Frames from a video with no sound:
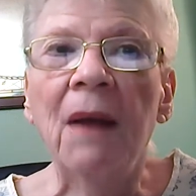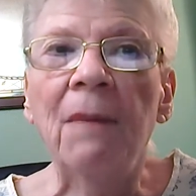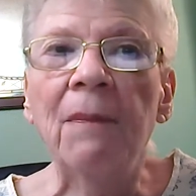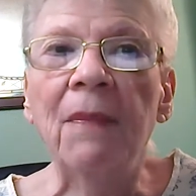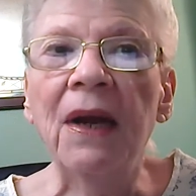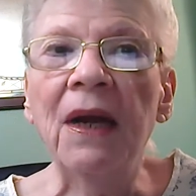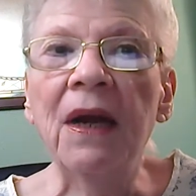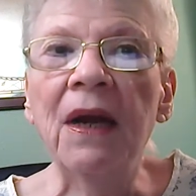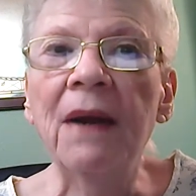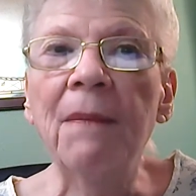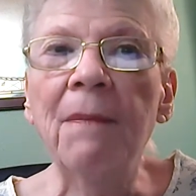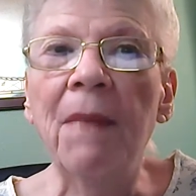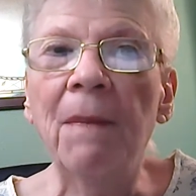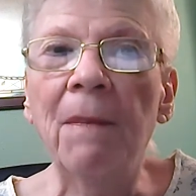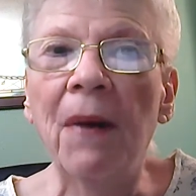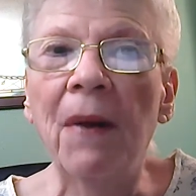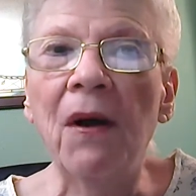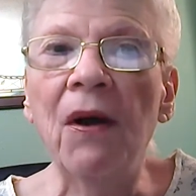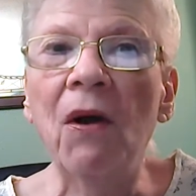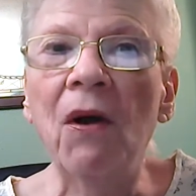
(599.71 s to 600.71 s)
Midland
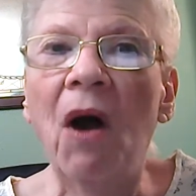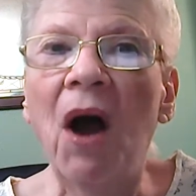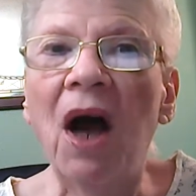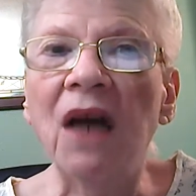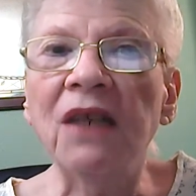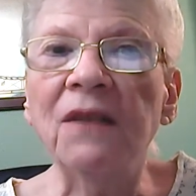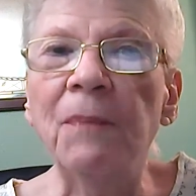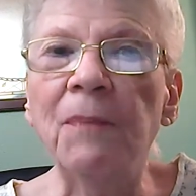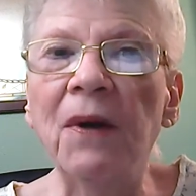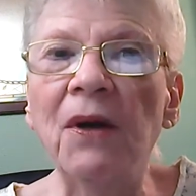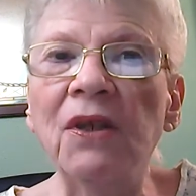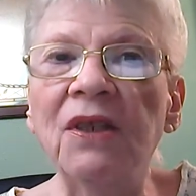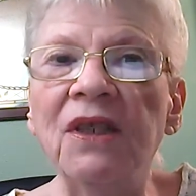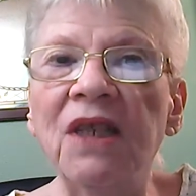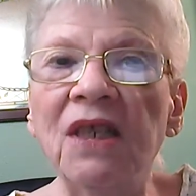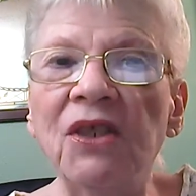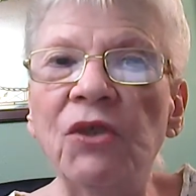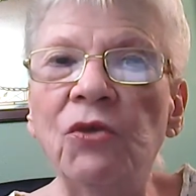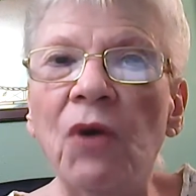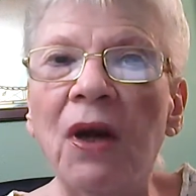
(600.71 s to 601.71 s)
Memorial Hospital
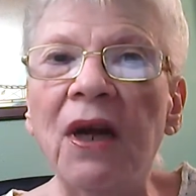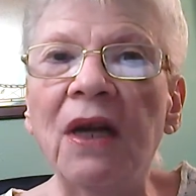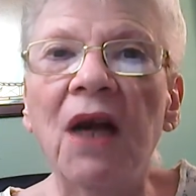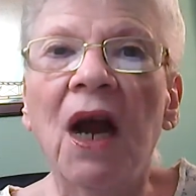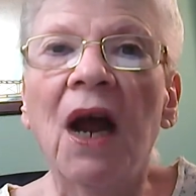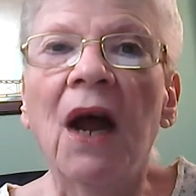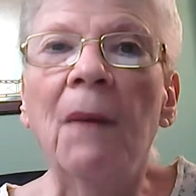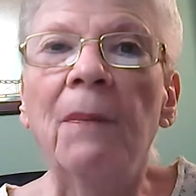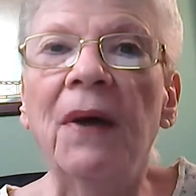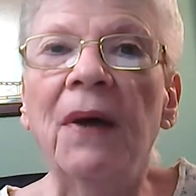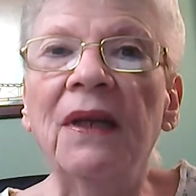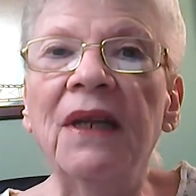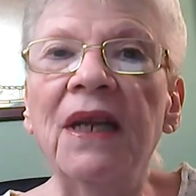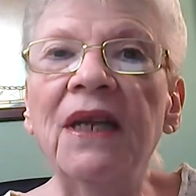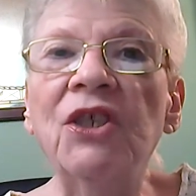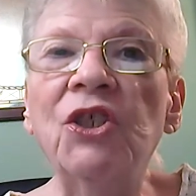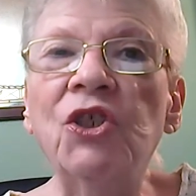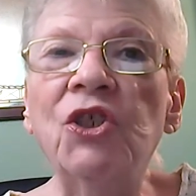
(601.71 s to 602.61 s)
District Police